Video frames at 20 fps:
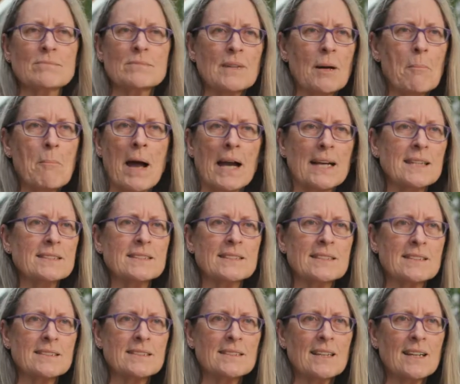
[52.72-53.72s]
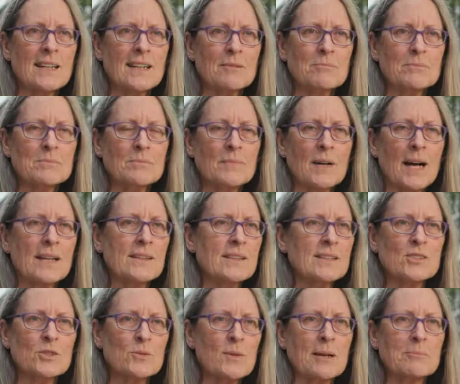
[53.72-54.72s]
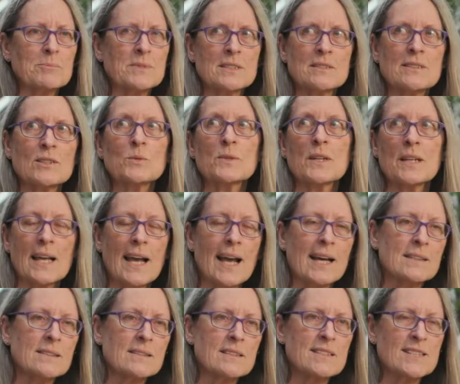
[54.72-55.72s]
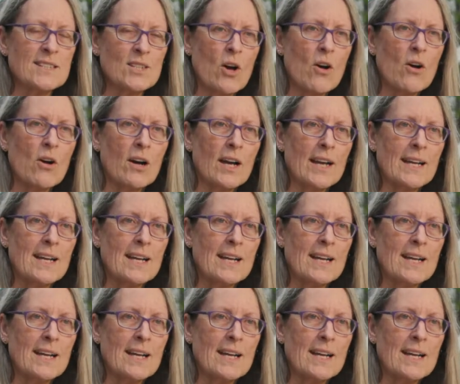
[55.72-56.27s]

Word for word: amazing, um, uninterrupted looking out at the sky.